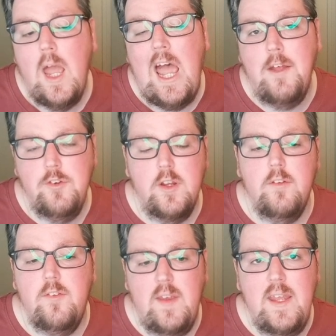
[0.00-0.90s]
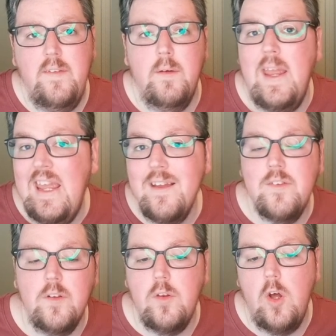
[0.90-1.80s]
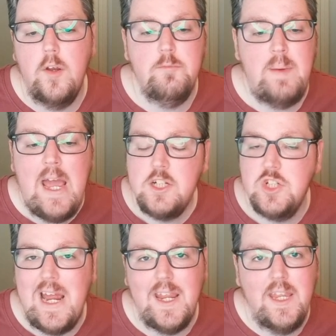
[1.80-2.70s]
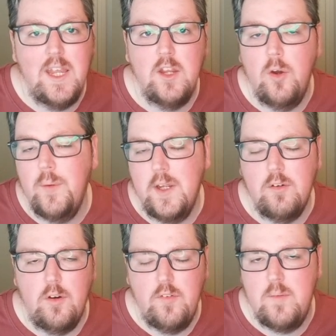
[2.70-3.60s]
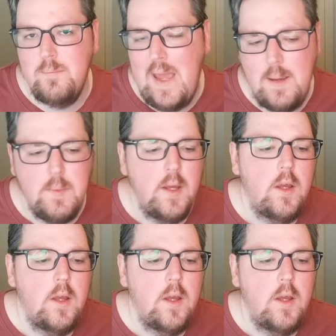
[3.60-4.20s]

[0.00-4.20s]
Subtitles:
As you can see, there is a lot of backtracking and going across the map.